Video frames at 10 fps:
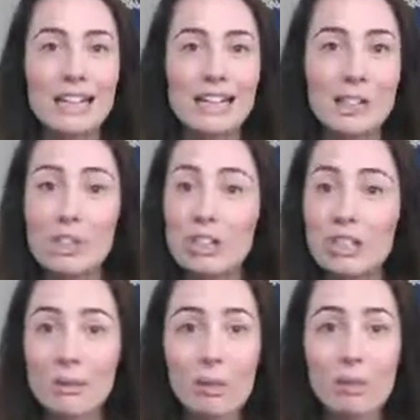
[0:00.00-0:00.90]
shared
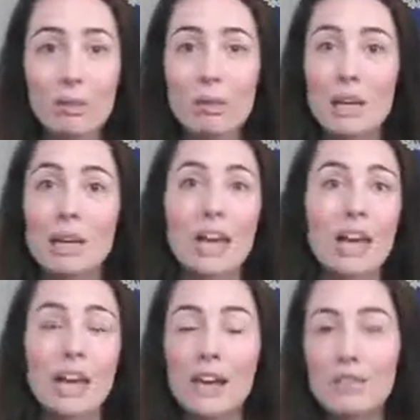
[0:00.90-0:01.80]
something with me,
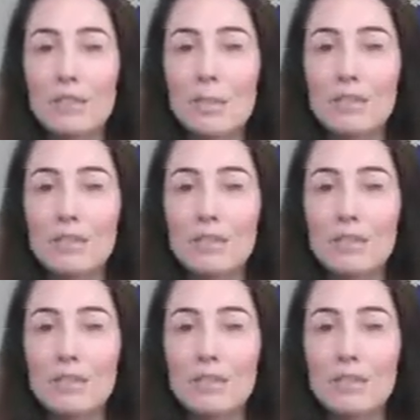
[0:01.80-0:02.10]
given me